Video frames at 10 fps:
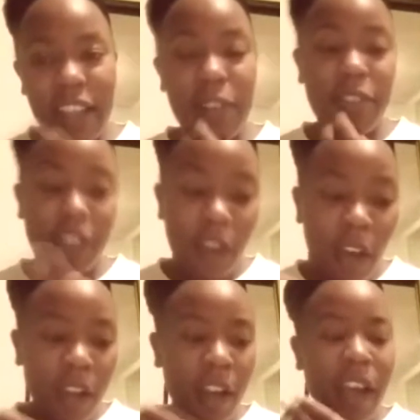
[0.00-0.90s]
Now, for
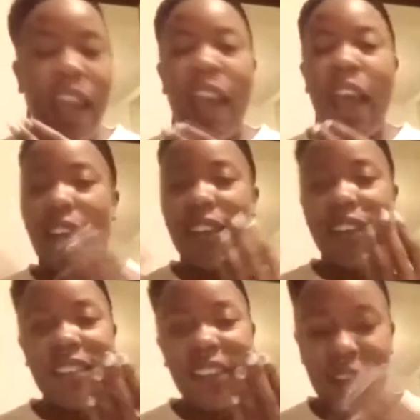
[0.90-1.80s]
that,
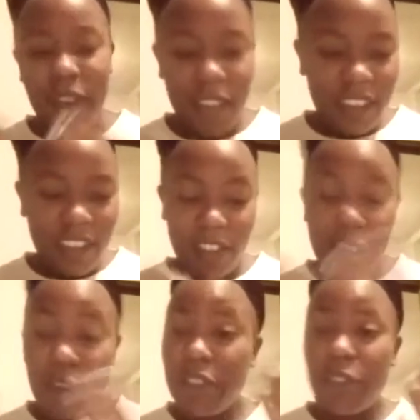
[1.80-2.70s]

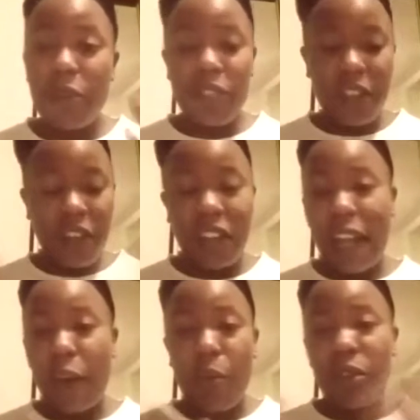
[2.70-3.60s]
those are
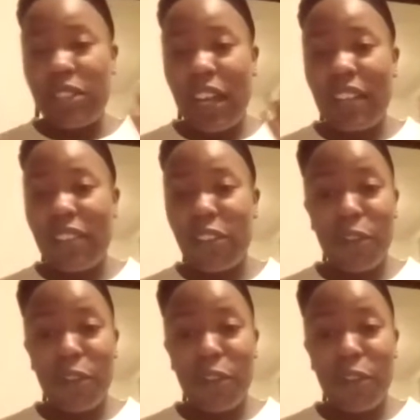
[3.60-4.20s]
like almost not